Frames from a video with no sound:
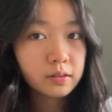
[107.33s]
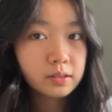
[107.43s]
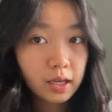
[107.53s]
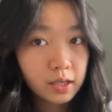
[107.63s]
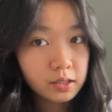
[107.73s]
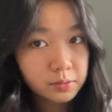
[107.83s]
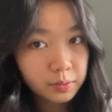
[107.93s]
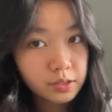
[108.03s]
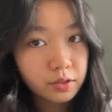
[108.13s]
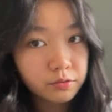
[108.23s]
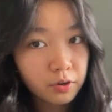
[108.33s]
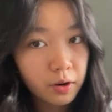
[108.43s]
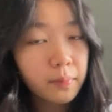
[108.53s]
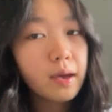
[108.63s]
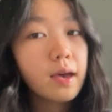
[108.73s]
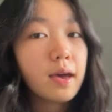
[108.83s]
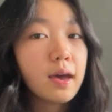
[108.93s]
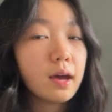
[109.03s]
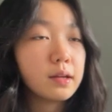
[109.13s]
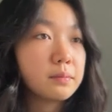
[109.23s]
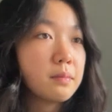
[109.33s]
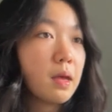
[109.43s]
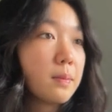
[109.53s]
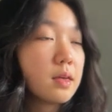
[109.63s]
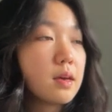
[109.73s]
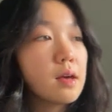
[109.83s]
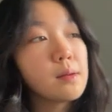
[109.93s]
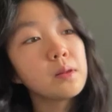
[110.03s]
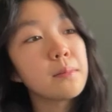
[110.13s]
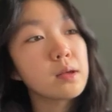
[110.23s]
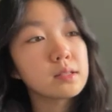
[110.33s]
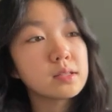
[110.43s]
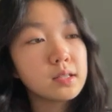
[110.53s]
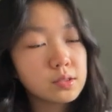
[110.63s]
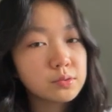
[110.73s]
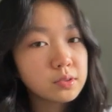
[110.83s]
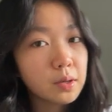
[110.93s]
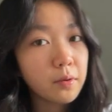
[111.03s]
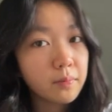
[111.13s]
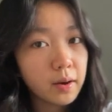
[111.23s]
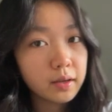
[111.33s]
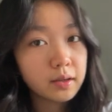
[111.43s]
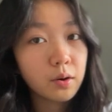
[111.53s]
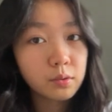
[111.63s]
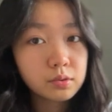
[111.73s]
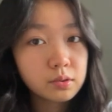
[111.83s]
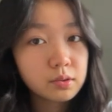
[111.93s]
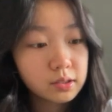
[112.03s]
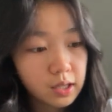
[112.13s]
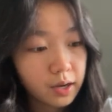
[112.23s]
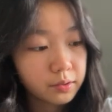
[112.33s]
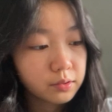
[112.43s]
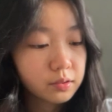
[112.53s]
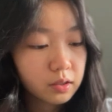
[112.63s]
take inspiration from and maybe implement into some of my own style.